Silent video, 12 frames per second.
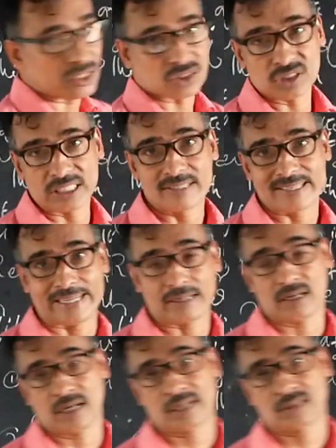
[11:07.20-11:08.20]

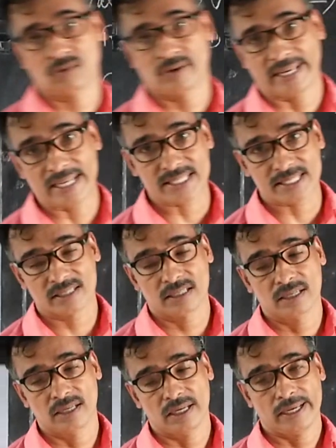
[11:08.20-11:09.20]
23rd, are known as
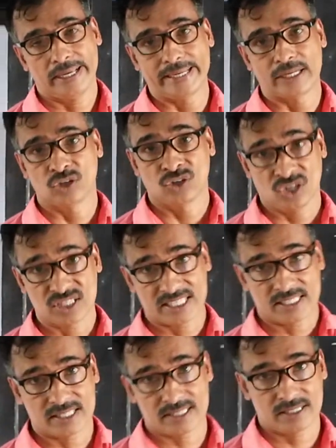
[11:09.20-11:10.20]

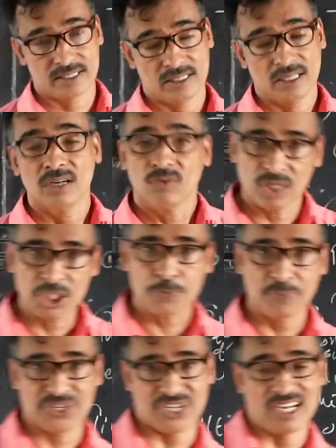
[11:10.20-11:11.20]
equinoxes. What is
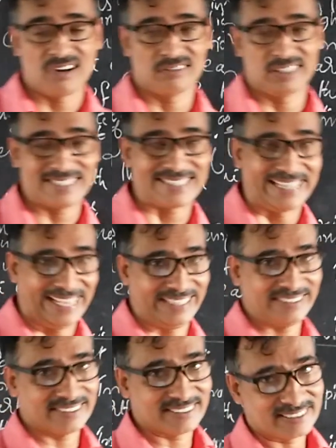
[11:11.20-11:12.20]
special on these
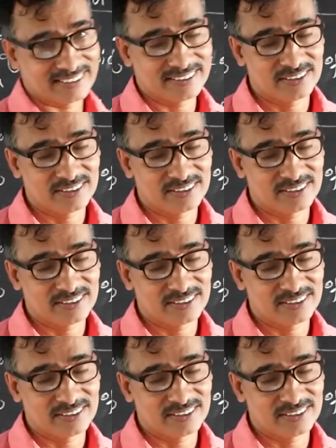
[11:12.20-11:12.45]
days?